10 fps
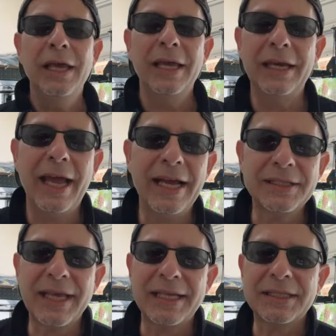And it
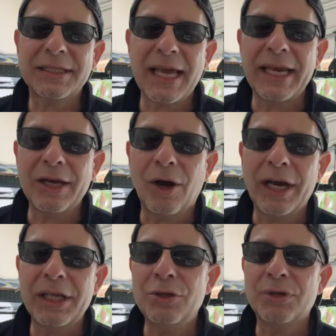has that setting
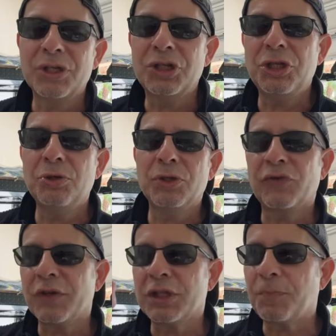on it you can choose
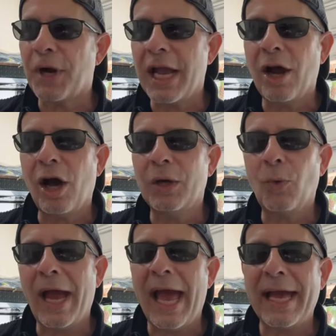for spray
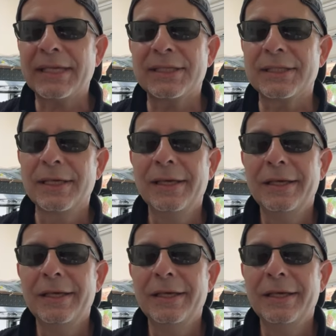on wax.